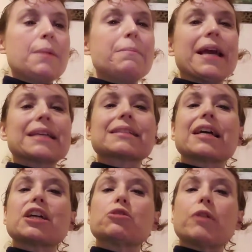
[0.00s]
makes
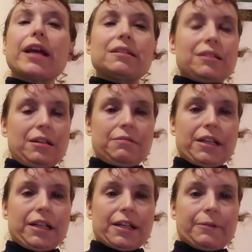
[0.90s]
a great
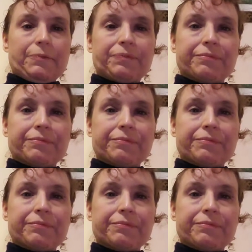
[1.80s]
diuretic.